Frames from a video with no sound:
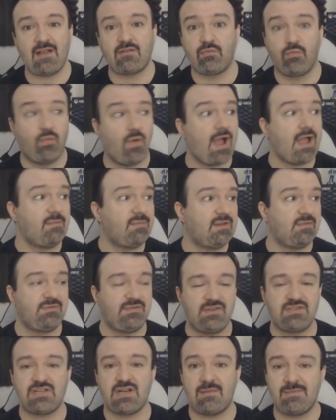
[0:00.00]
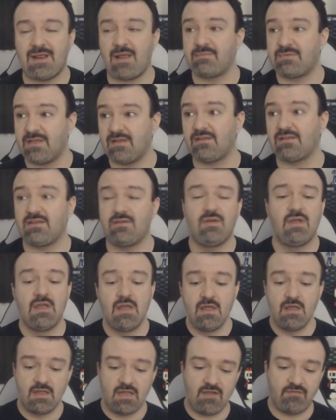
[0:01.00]
That's why I'm in the position I'm in. I'm telling you,
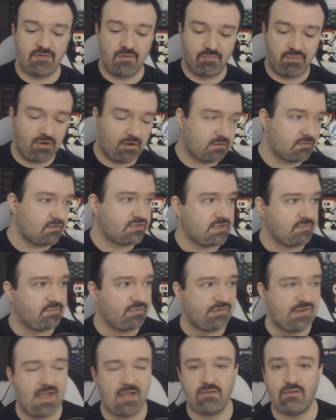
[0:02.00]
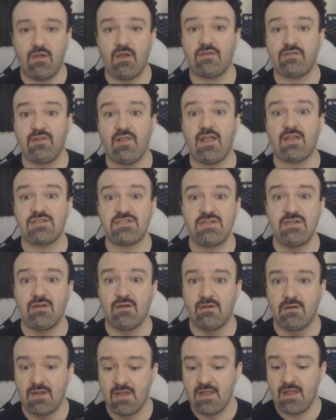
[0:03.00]
if the partnership was not lost last
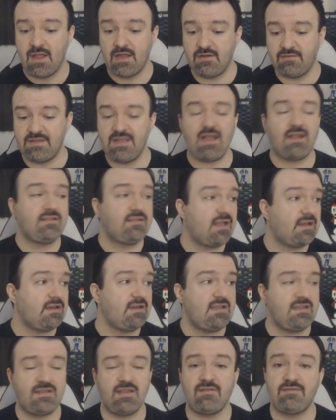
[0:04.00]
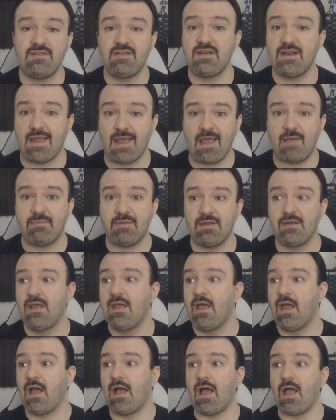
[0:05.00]
year, and if the identity theft didn't happen,
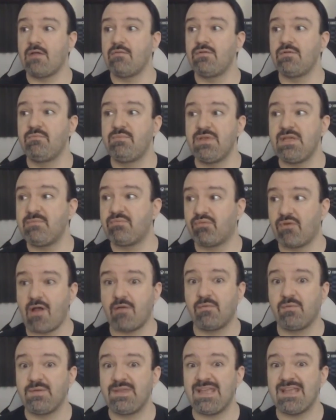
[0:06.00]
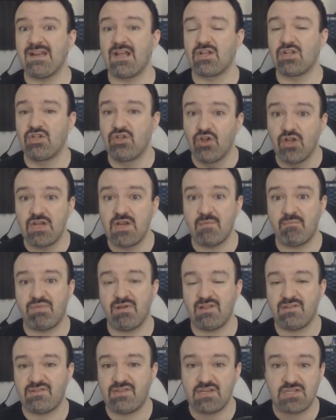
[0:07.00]
I would be probably in a good
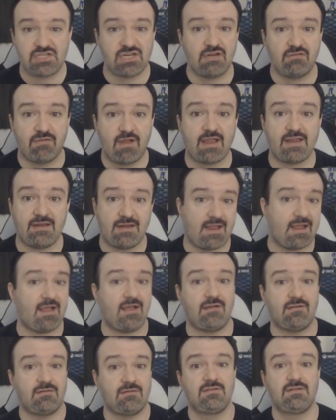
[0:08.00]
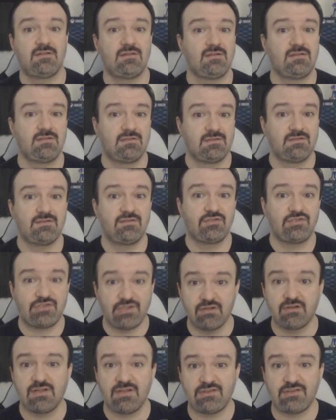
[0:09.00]
position right now.
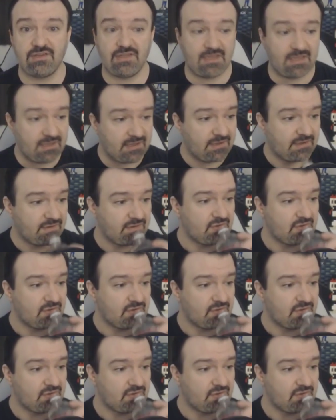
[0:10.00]
Seriously.